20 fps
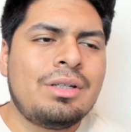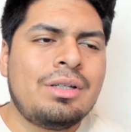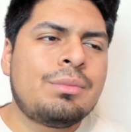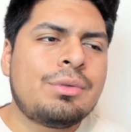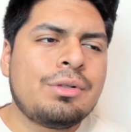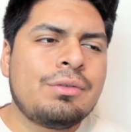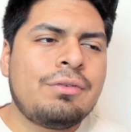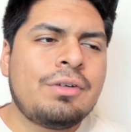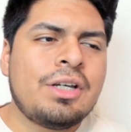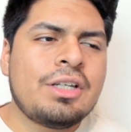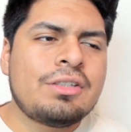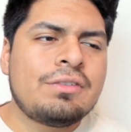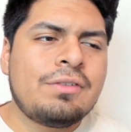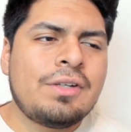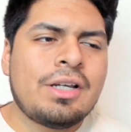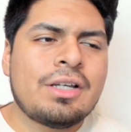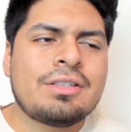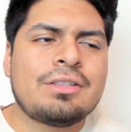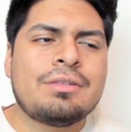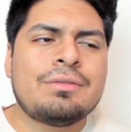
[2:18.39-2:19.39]
More fast
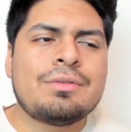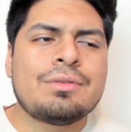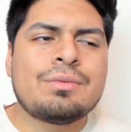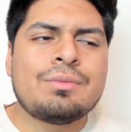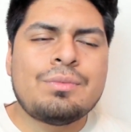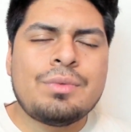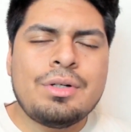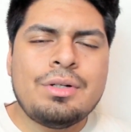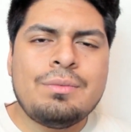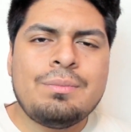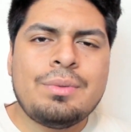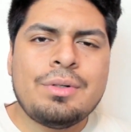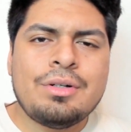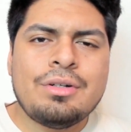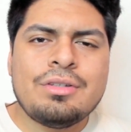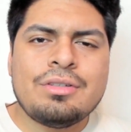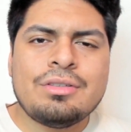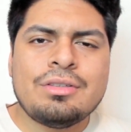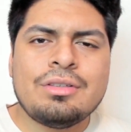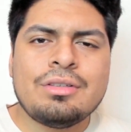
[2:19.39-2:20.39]
facts. There was one
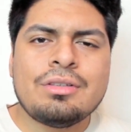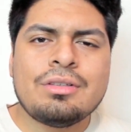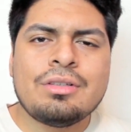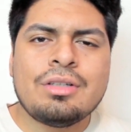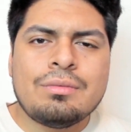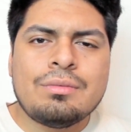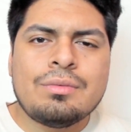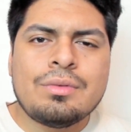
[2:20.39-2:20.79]
person,